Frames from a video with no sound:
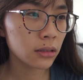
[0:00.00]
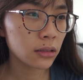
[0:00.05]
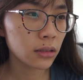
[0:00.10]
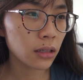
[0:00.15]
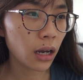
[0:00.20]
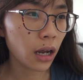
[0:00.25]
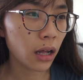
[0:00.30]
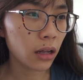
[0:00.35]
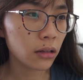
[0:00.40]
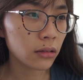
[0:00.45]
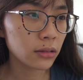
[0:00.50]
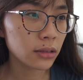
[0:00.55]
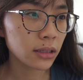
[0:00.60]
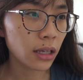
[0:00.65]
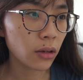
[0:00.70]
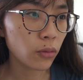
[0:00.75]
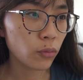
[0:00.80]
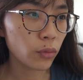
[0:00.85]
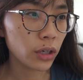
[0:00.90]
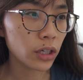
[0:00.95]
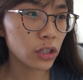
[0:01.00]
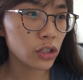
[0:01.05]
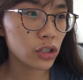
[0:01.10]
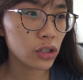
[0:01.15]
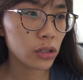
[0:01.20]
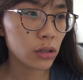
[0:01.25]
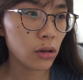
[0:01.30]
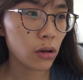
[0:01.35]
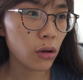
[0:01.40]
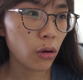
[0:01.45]
style
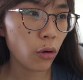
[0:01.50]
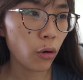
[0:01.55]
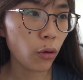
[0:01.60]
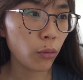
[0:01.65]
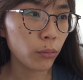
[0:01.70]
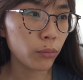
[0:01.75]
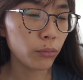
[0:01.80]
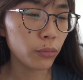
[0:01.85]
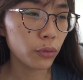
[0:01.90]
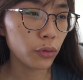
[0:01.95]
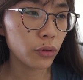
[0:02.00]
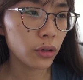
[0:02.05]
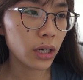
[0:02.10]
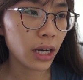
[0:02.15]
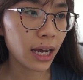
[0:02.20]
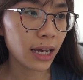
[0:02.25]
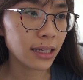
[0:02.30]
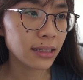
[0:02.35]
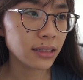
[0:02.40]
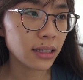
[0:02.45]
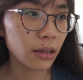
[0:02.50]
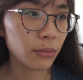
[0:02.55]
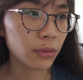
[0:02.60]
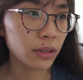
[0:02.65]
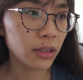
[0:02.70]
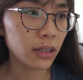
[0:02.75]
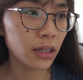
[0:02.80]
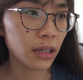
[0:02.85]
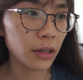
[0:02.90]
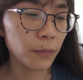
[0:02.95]
sandwich, home brewed iced
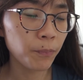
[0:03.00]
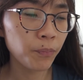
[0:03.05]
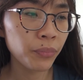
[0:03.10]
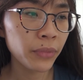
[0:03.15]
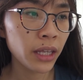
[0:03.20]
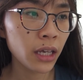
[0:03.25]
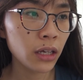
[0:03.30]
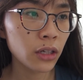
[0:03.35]
lemon tea.